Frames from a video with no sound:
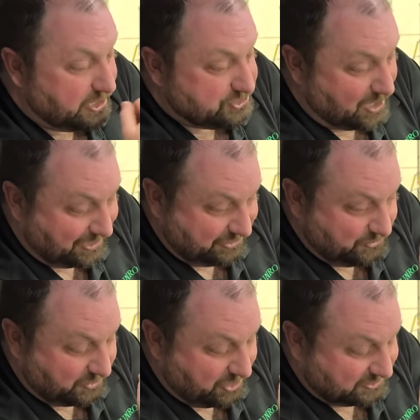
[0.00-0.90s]
Trying to
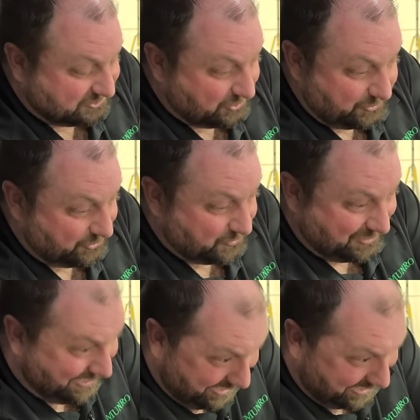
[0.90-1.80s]
do a cut and sew, you
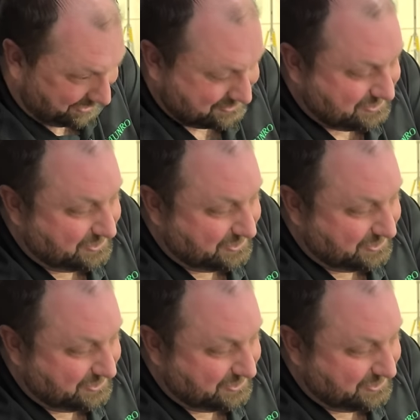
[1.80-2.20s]
can't.